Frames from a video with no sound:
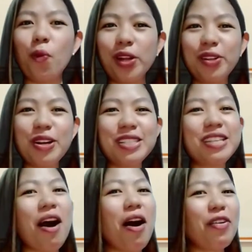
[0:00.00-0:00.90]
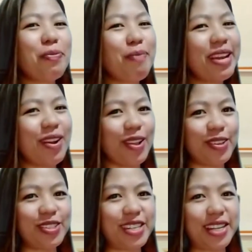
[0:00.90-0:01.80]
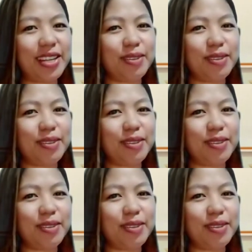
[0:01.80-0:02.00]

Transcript: wonders of biology.